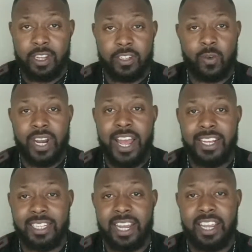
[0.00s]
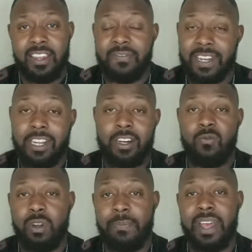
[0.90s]
So in hindsight, if I could
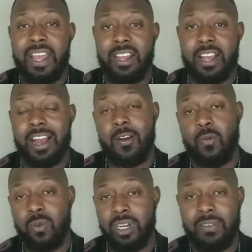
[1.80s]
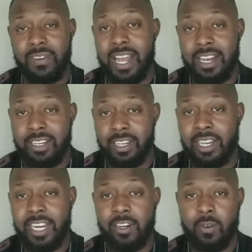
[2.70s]
have went back, I would have gotten
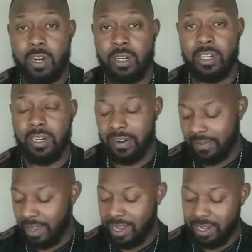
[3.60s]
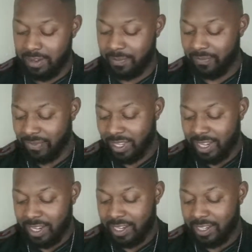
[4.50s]
Delaney Walker.
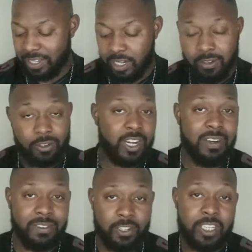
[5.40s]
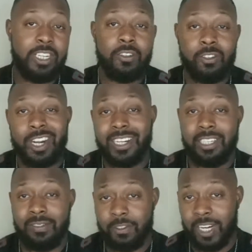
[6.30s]
Still tried
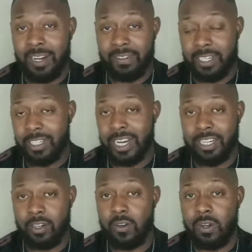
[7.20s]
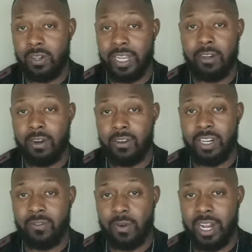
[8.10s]
to have drafted Jack Doyle later on
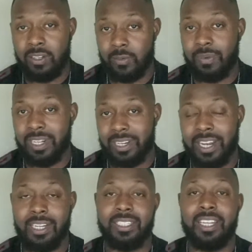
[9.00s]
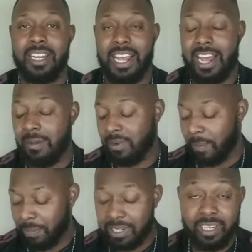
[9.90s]
in the rounds, but like I say, I'm
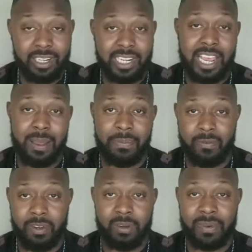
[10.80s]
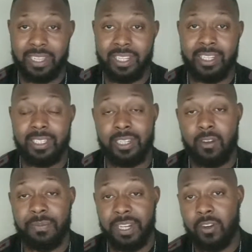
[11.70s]
completely happy with him. I think he's
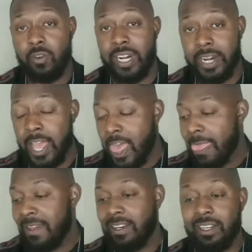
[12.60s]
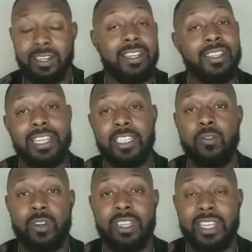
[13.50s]
going to be great. Look, that's
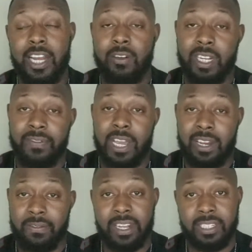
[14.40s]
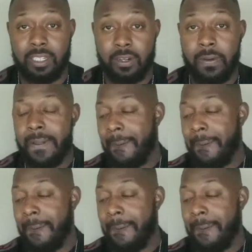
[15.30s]
the one thing I would give y'all advice on.